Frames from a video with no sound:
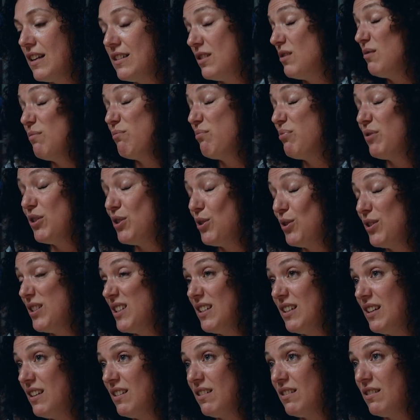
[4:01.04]
ended up
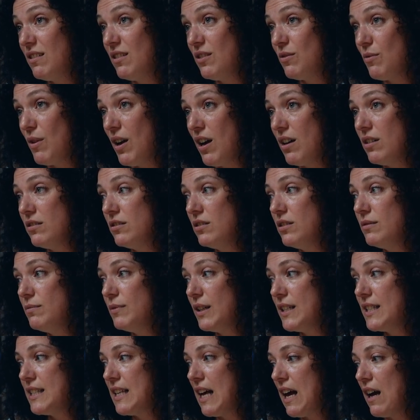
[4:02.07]
producing it as well
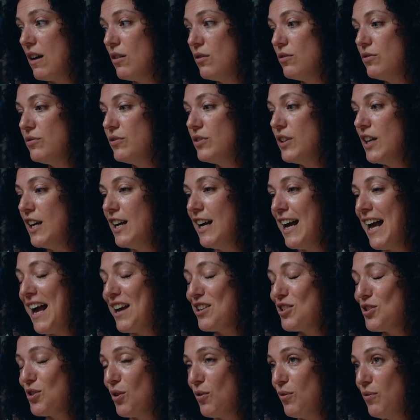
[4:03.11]
myself.
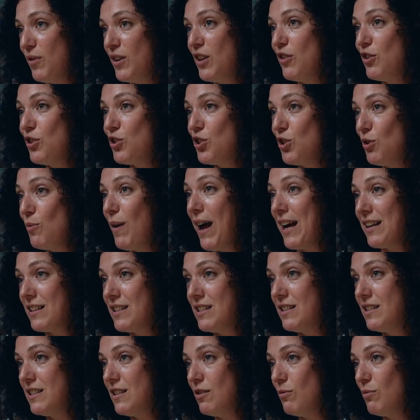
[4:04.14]
It's so funny, the two
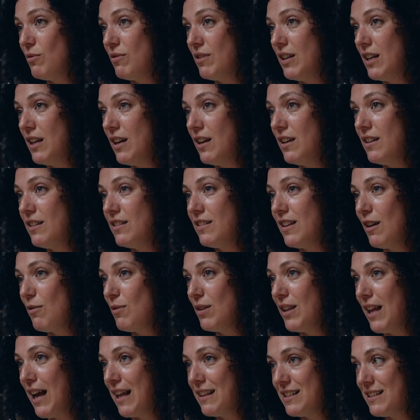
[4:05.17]
actors who were in it, they
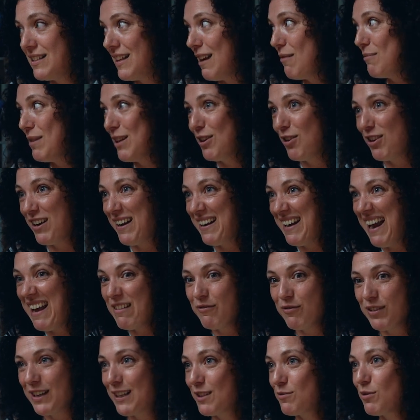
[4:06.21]
were like, it's like being on
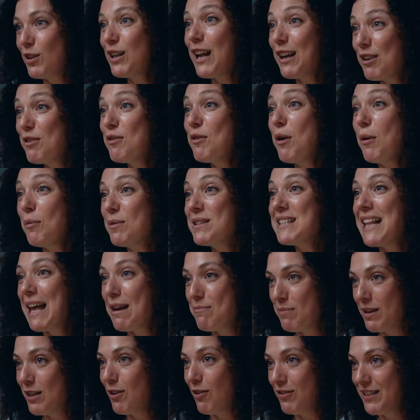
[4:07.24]
Netflix. But like, it was
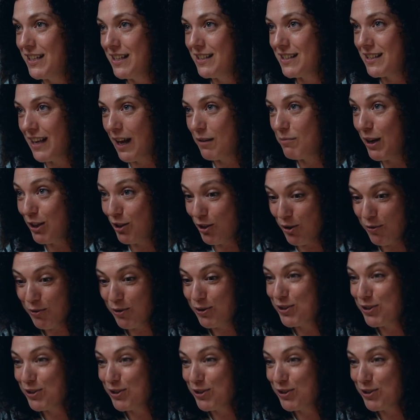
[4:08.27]
like being on the inside, Matt, you know,